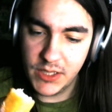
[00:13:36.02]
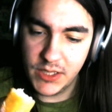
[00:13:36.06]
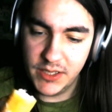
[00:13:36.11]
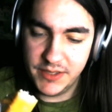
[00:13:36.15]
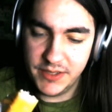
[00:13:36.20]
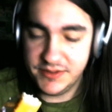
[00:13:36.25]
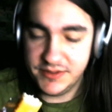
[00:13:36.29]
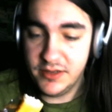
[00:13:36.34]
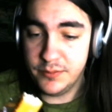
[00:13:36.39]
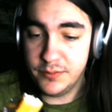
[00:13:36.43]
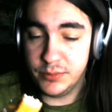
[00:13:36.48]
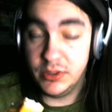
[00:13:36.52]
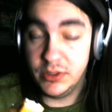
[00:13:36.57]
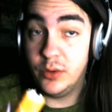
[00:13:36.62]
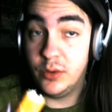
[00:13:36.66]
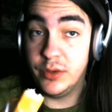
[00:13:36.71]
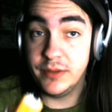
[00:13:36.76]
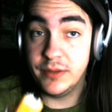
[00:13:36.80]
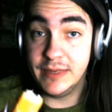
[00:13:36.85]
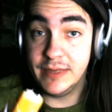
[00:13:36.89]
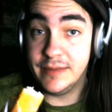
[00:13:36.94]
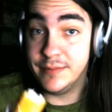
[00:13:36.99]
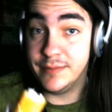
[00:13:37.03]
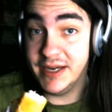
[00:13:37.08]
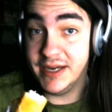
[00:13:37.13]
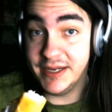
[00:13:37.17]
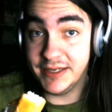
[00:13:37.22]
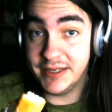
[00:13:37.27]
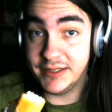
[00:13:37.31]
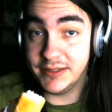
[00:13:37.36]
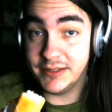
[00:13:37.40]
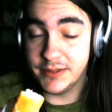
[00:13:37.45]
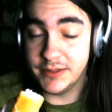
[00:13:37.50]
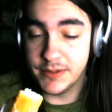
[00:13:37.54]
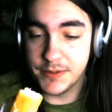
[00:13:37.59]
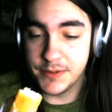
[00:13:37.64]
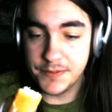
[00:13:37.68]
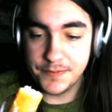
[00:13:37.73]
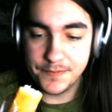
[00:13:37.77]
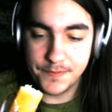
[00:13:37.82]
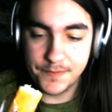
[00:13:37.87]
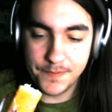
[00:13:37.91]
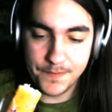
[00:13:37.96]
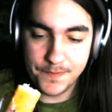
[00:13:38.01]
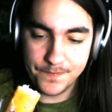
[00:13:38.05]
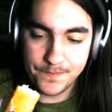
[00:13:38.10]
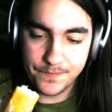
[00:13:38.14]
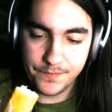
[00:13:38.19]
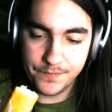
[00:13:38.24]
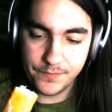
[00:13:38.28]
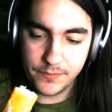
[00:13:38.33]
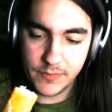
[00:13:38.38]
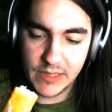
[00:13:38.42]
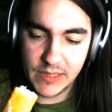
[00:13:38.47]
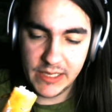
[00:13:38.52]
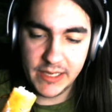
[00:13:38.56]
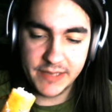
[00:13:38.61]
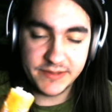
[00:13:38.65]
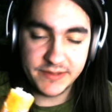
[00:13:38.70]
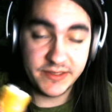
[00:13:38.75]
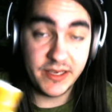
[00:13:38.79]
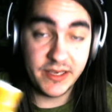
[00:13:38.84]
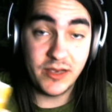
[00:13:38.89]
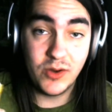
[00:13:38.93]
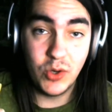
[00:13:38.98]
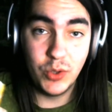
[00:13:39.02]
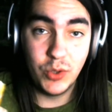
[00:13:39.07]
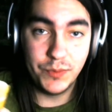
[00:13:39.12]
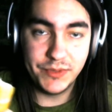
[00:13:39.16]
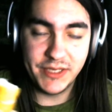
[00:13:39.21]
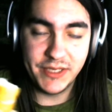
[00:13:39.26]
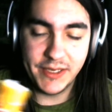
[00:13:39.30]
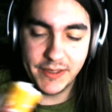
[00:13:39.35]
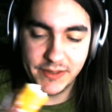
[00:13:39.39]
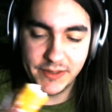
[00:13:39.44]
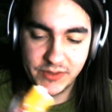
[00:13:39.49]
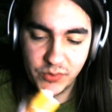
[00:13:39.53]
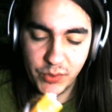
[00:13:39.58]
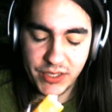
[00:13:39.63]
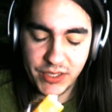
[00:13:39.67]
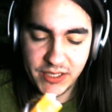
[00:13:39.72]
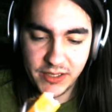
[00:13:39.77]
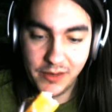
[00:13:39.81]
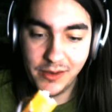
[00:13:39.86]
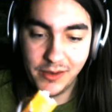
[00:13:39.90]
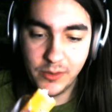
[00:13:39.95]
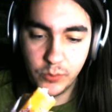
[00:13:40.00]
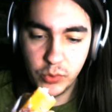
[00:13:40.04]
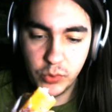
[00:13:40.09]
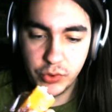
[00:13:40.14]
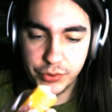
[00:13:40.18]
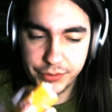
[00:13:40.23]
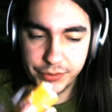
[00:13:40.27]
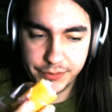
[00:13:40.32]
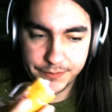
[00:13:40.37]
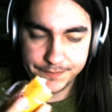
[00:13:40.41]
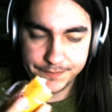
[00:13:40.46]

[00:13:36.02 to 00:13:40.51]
It's not blowing my mind as I hoped a Twinkie would